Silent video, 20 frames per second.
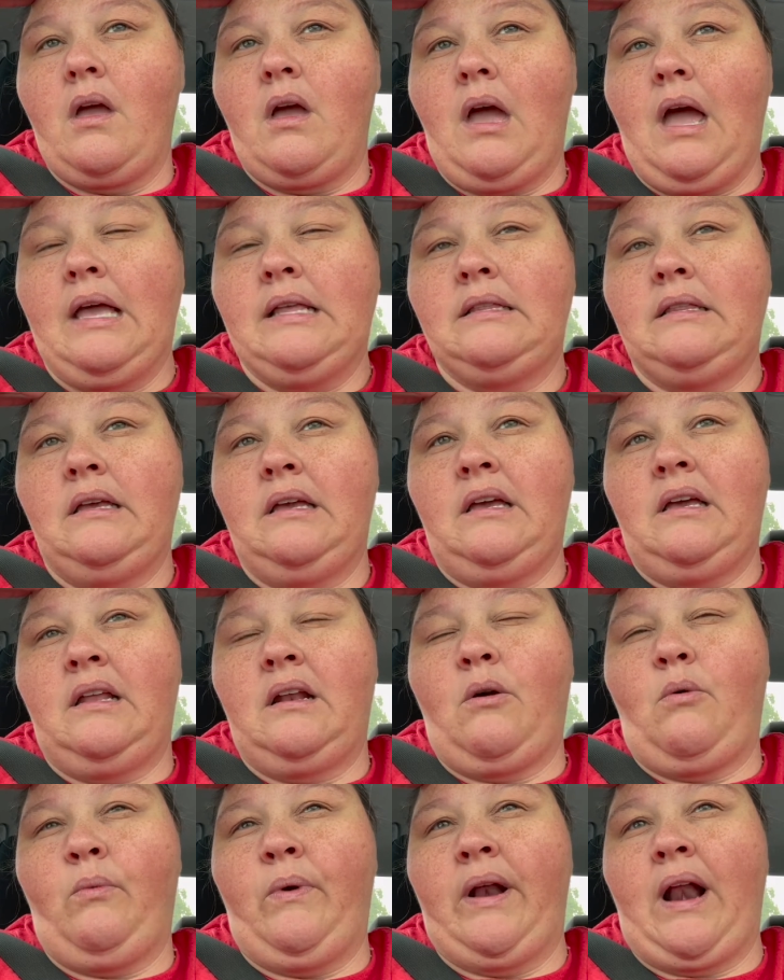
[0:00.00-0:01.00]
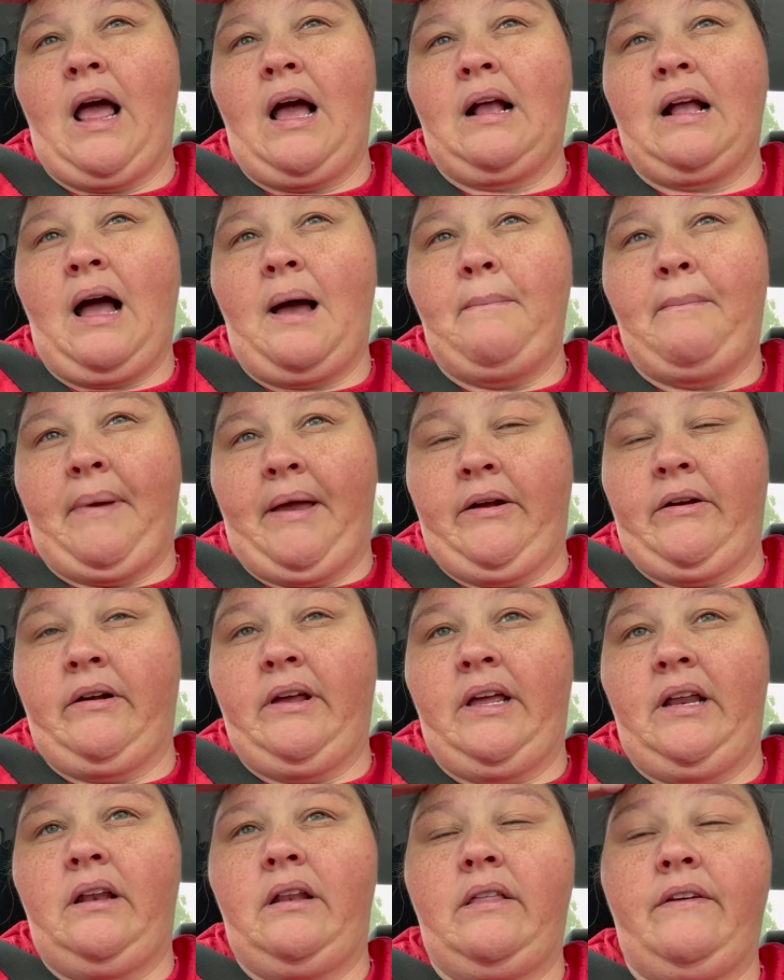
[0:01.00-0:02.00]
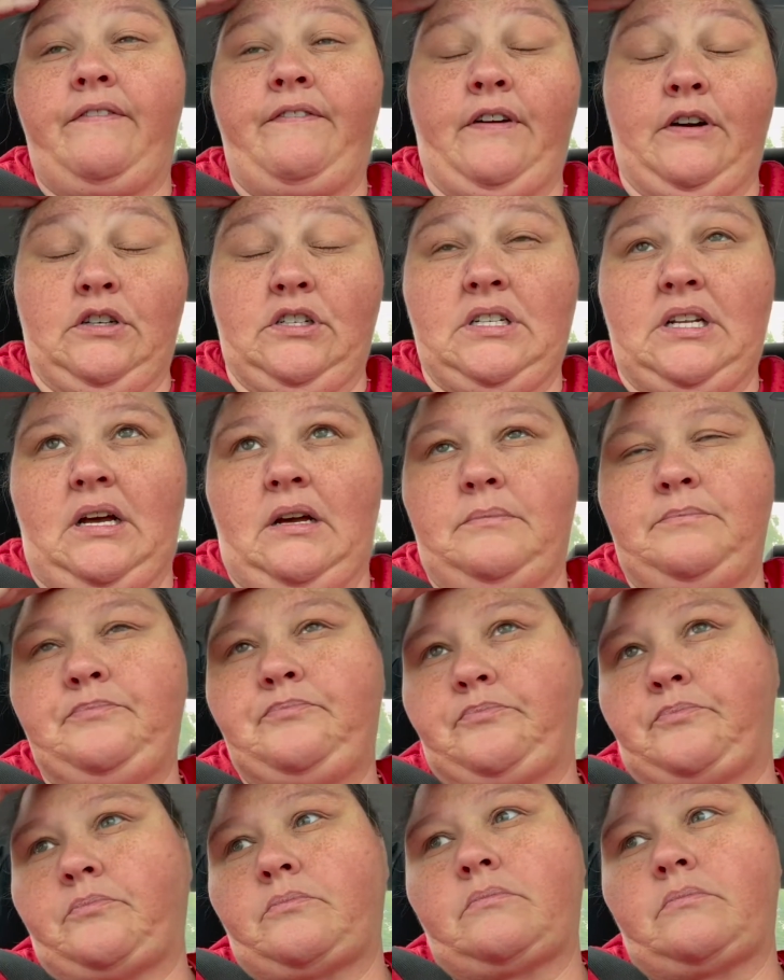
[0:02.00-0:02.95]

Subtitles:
And then when I got married the first time,